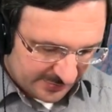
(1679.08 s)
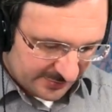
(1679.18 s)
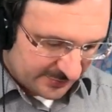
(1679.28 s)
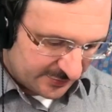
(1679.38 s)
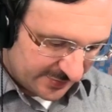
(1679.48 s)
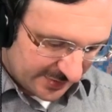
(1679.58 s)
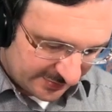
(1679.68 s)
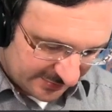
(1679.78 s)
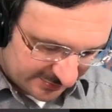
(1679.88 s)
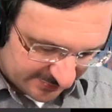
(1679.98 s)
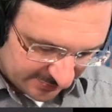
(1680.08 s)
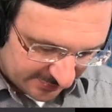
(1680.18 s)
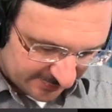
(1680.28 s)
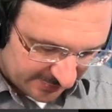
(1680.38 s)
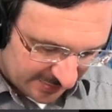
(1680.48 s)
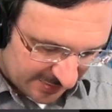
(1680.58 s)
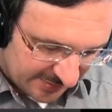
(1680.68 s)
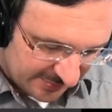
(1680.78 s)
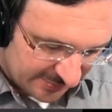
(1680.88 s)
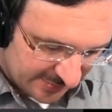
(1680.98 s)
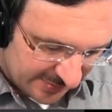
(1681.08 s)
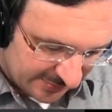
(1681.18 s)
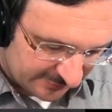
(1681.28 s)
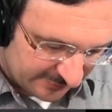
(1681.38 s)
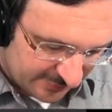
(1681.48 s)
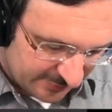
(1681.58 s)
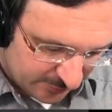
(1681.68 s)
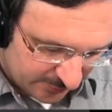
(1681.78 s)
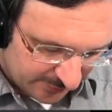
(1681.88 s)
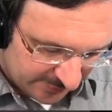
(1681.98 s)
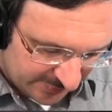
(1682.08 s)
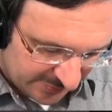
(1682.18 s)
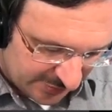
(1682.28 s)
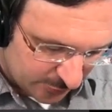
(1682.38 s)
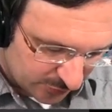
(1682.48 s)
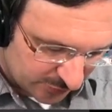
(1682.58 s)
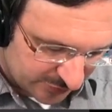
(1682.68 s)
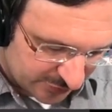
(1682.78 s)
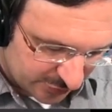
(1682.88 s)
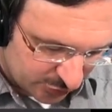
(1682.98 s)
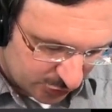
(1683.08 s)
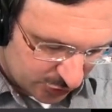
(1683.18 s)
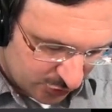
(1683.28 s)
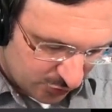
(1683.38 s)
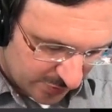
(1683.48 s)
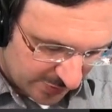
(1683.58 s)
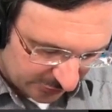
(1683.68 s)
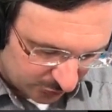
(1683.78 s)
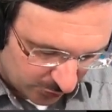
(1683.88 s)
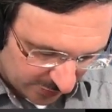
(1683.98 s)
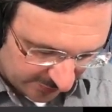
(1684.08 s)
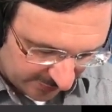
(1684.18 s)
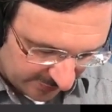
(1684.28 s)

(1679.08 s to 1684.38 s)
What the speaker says: So that is the line x2 equals 2x1.